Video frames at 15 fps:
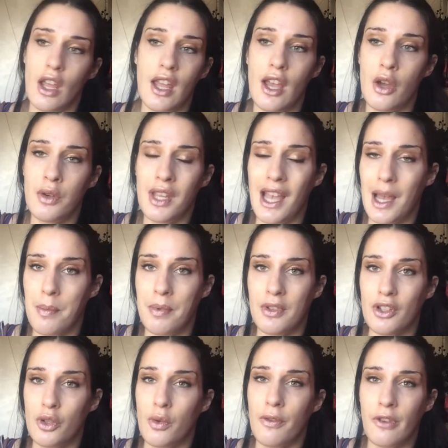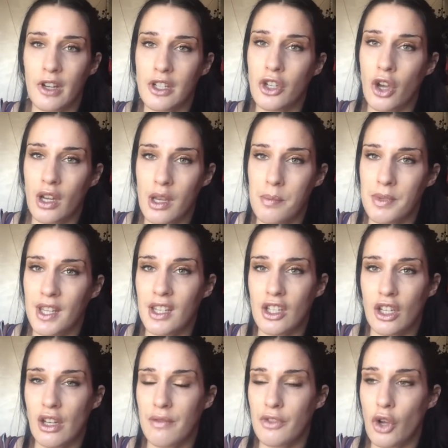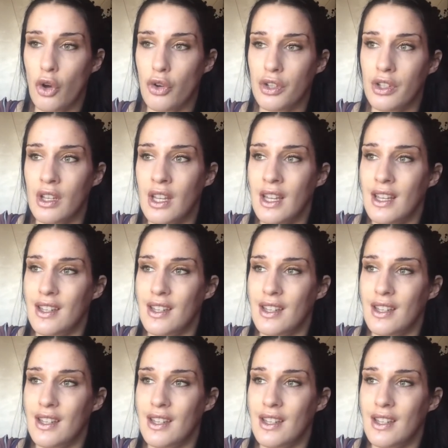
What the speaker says: It only happens to a very tiny percentage of dogs.